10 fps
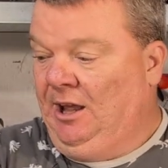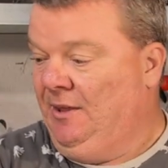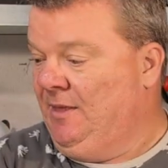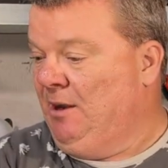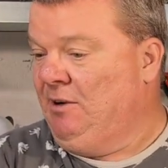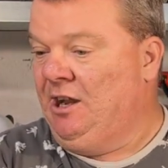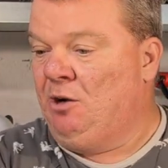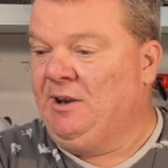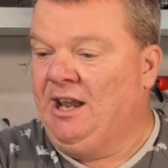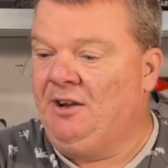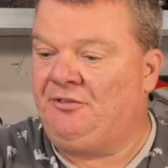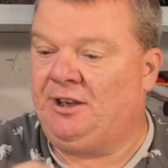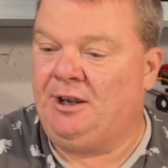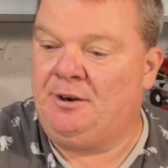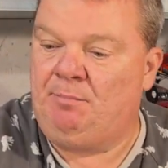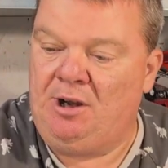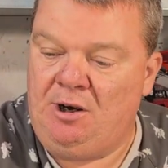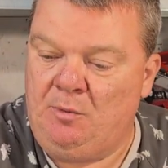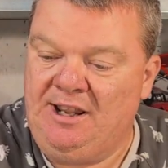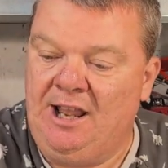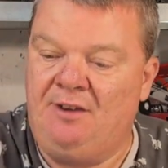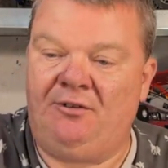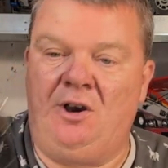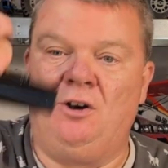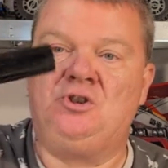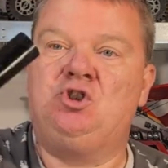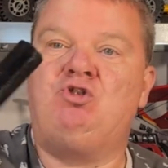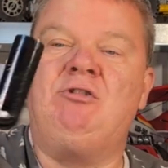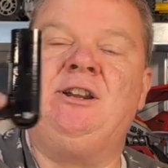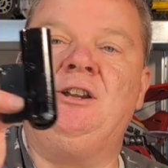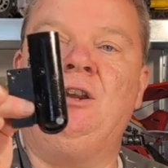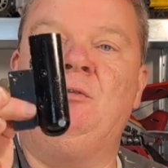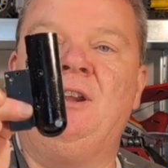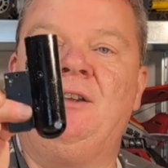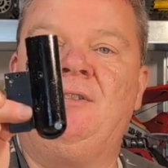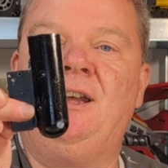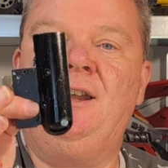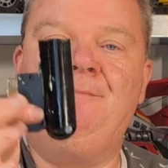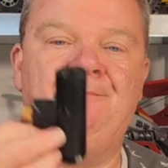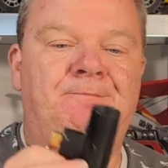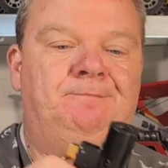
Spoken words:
And there we are. We have the gun apart. We have our trigger unit there.